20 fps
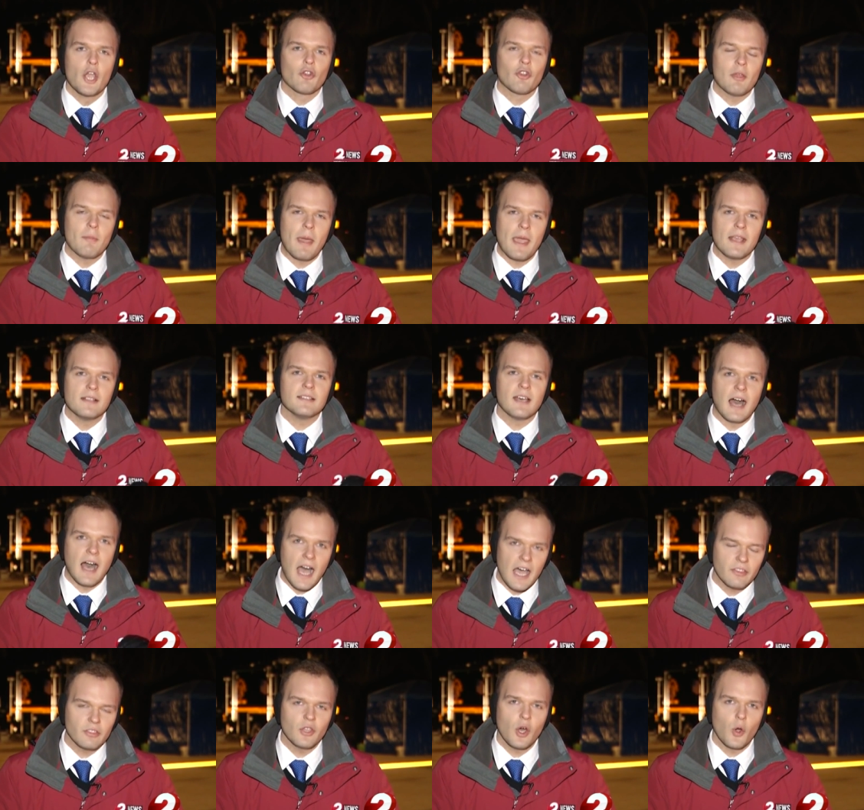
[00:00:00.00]
remains
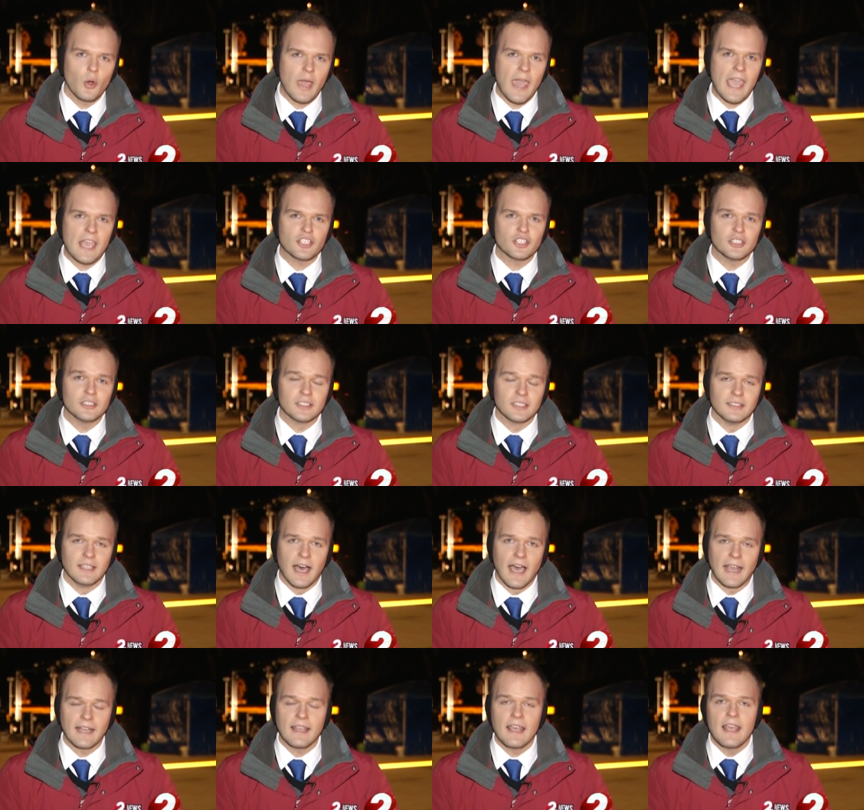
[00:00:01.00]
on location
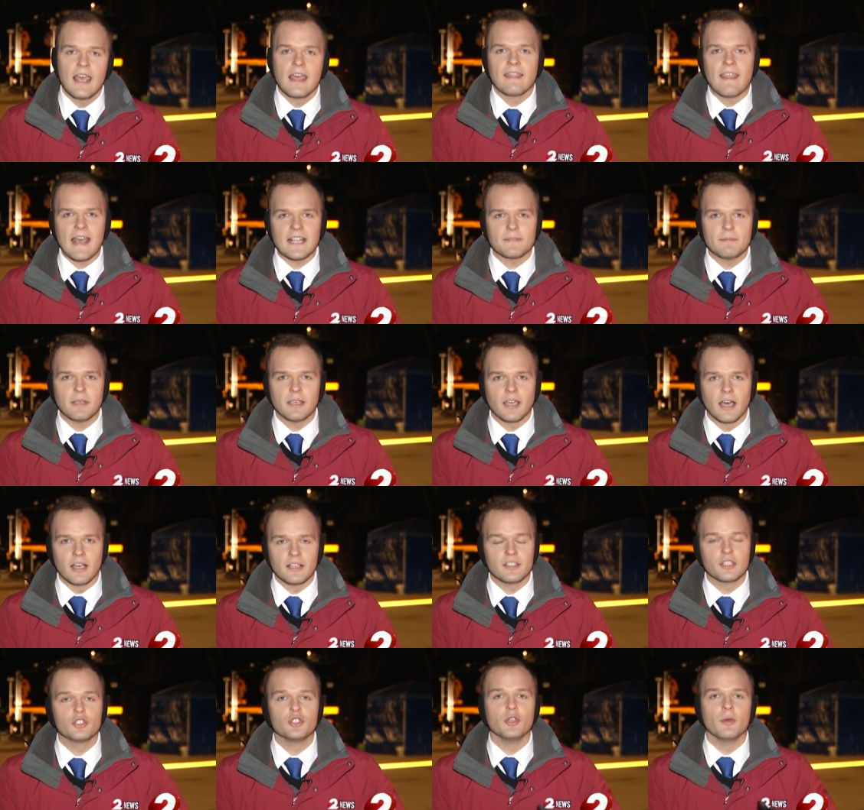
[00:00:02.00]
tonight. That's
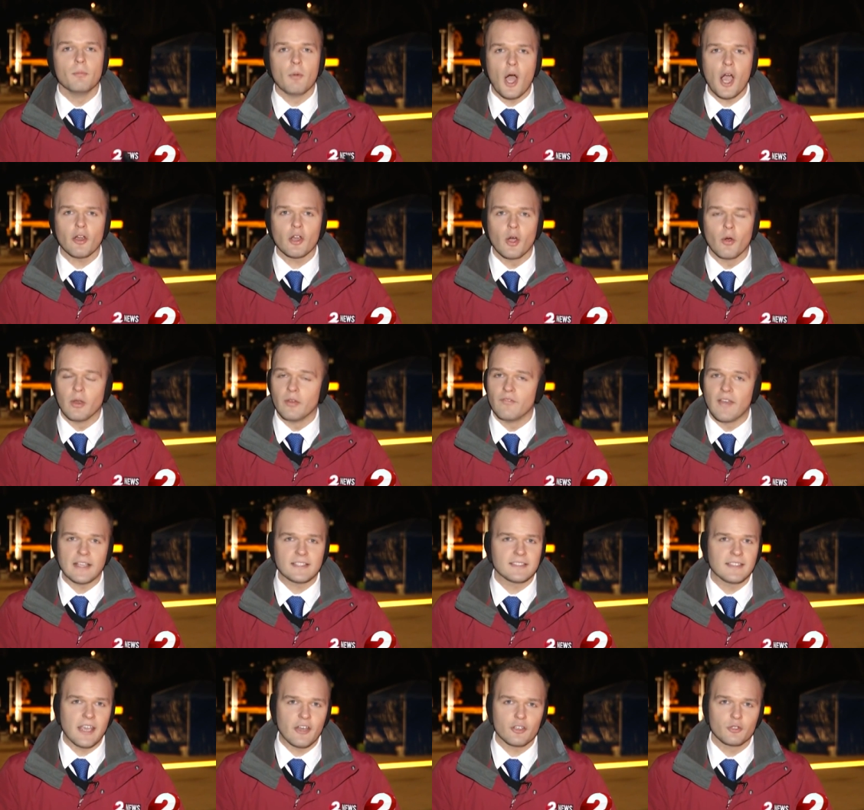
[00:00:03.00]
because tomorrow
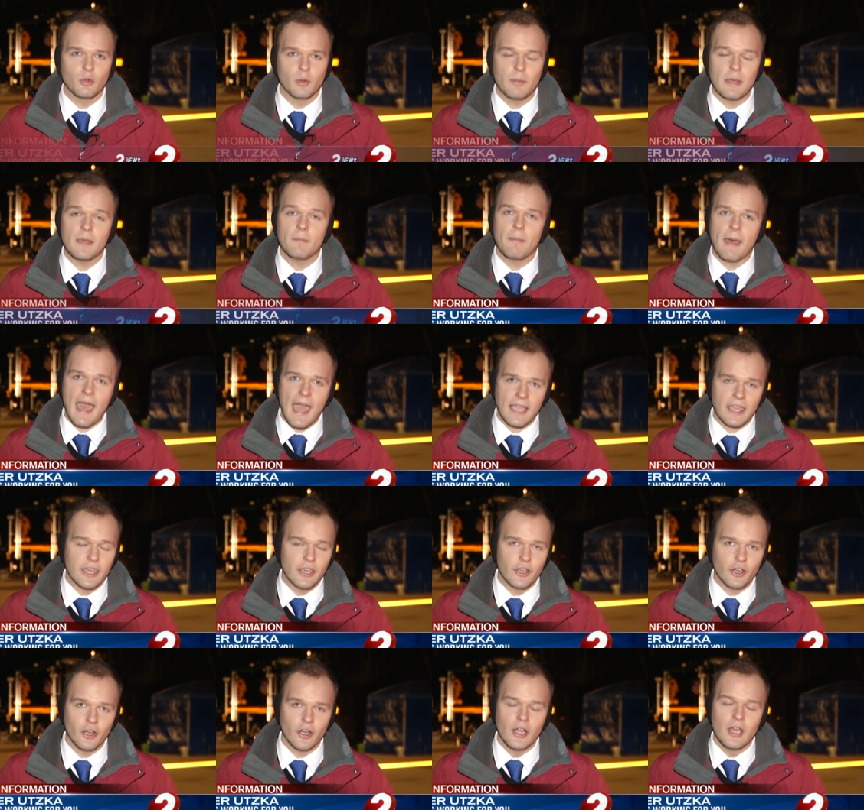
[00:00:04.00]
investigators will be back
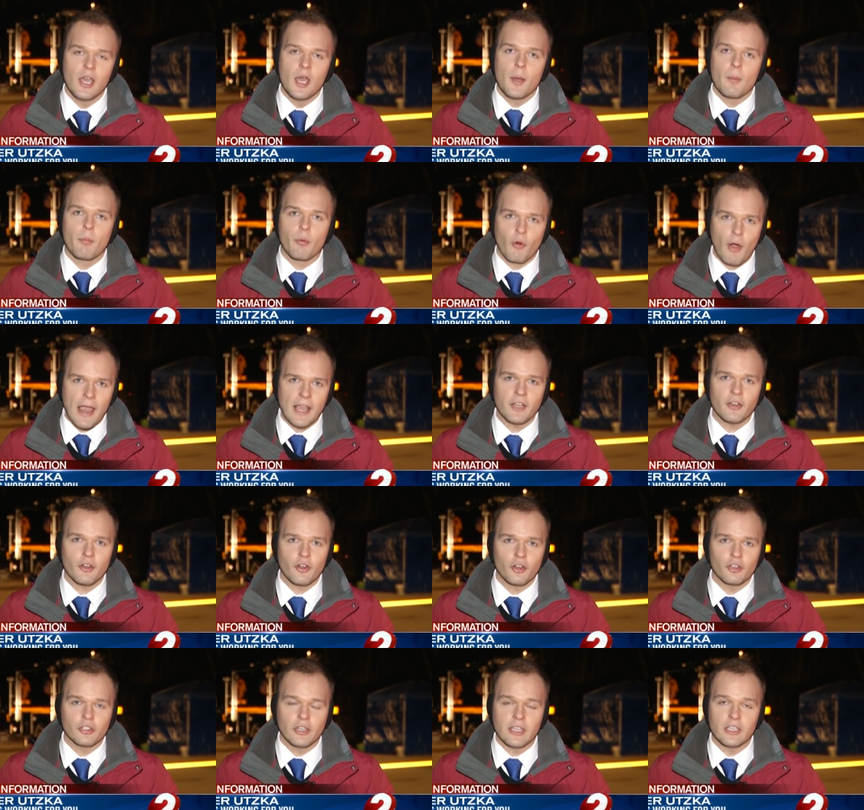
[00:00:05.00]
here bright and
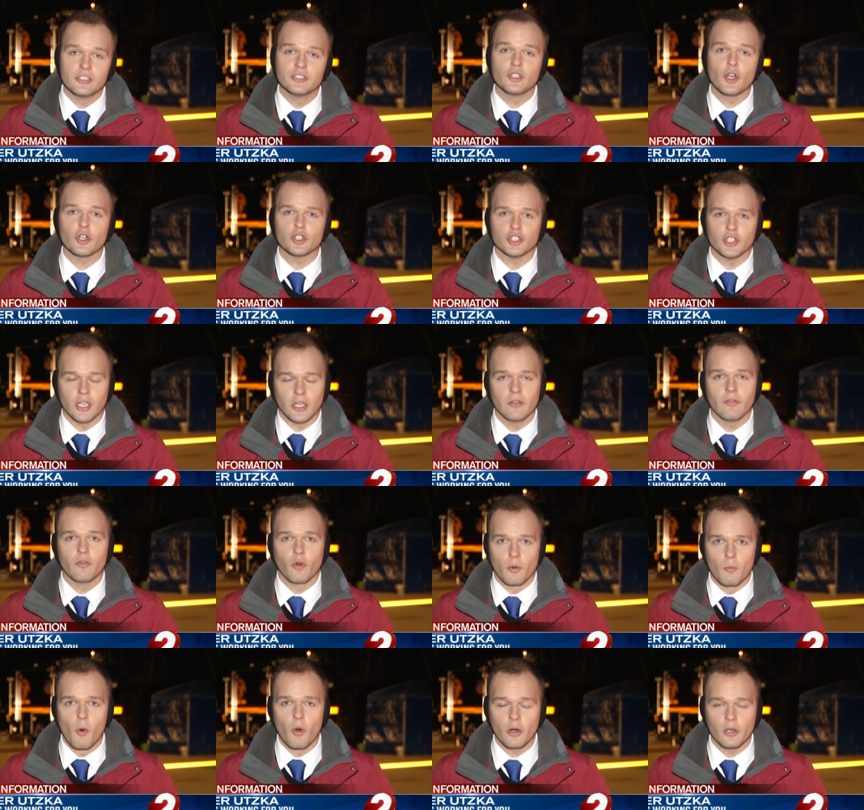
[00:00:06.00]
early searching
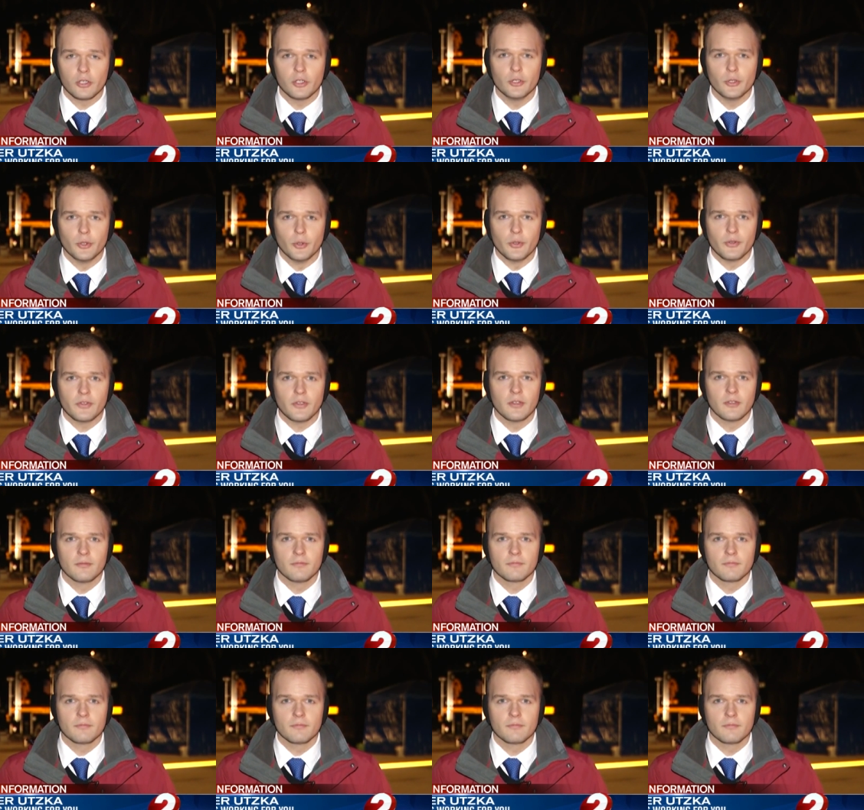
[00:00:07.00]
for more clues.